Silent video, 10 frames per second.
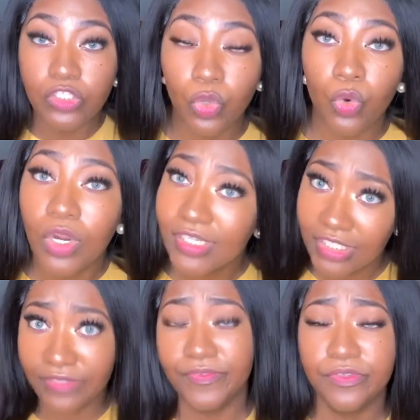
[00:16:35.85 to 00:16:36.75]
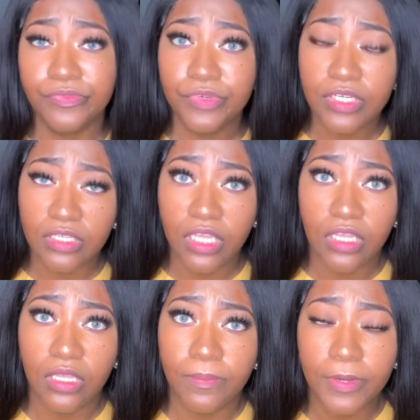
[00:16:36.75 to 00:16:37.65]
or just feel free
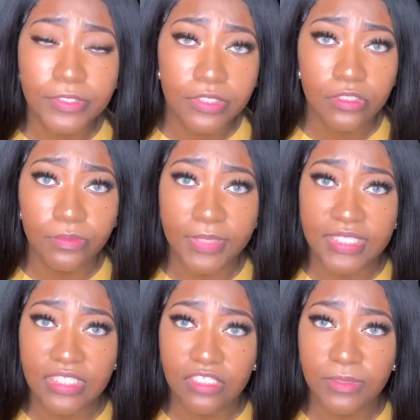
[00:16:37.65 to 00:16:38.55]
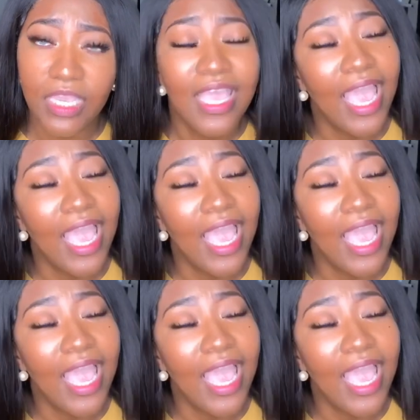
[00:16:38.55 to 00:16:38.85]
to personal message me.